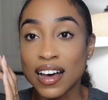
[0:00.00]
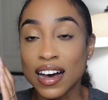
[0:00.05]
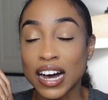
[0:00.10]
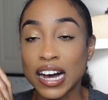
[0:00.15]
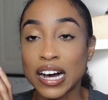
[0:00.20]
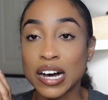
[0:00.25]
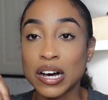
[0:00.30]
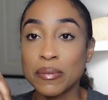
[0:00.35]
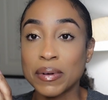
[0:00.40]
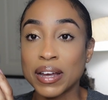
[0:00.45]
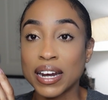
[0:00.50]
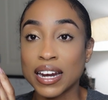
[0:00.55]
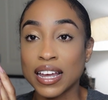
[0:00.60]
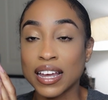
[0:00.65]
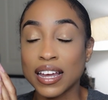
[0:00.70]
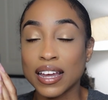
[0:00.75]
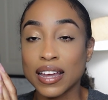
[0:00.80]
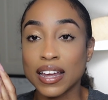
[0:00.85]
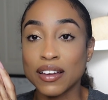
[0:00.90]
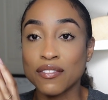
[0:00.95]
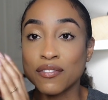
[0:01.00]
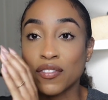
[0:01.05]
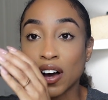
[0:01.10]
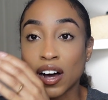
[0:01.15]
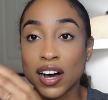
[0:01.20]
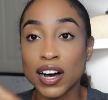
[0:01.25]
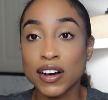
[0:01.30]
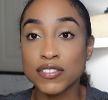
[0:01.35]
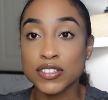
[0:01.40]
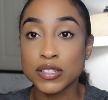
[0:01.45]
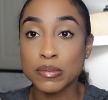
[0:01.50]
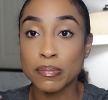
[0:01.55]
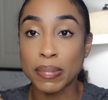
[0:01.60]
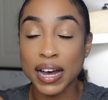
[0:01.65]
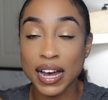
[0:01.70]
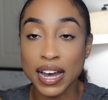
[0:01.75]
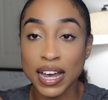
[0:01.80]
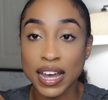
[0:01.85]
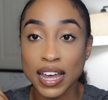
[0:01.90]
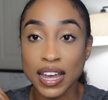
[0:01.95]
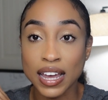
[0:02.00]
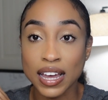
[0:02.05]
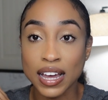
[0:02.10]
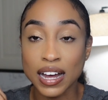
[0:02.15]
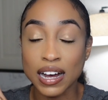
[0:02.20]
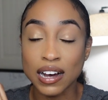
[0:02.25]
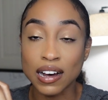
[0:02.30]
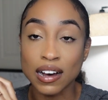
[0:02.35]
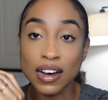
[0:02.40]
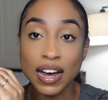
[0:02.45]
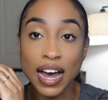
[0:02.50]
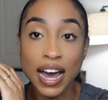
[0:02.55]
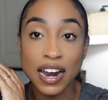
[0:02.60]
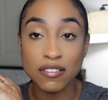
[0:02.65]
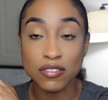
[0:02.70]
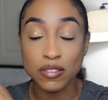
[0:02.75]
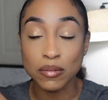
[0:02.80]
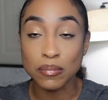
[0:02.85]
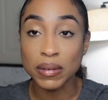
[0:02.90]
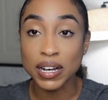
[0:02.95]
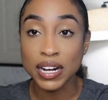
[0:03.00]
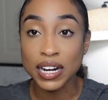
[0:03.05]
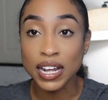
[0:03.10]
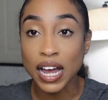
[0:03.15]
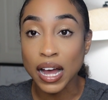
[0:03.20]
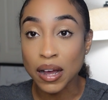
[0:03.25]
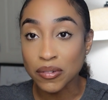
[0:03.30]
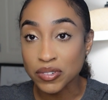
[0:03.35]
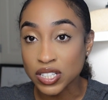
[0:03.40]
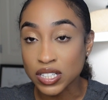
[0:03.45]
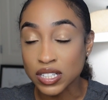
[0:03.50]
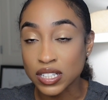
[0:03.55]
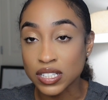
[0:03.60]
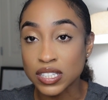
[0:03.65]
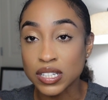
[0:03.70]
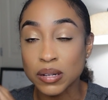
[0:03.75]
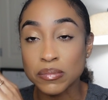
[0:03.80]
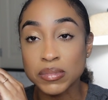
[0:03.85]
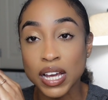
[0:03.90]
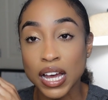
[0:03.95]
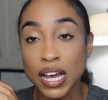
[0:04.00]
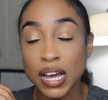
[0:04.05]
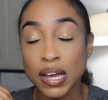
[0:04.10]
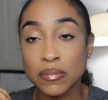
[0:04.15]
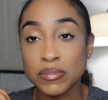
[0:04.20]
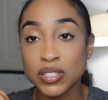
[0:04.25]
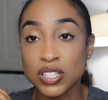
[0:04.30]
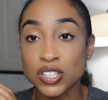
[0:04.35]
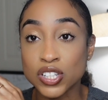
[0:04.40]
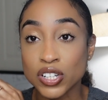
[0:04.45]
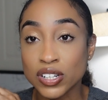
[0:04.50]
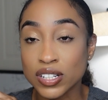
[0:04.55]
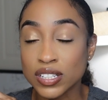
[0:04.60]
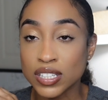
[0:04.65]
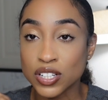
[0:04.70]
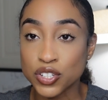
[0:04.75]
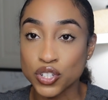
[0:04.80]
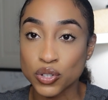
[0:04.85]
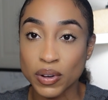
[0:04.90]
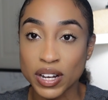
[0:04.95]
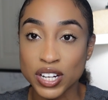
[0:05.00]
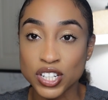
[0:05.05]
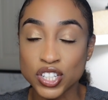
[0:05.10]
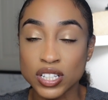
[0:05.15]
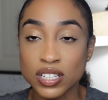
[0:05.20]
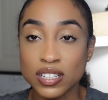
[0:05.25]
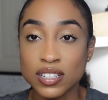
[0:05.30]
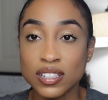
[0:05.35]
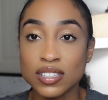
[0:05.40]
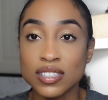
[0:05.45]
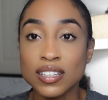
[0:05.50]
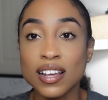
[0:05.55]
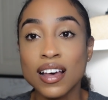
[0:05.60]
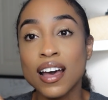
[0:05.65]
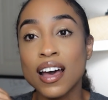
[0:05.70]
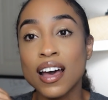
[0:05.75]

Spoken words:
And it involves buying out of the money options sometimes in certain situations,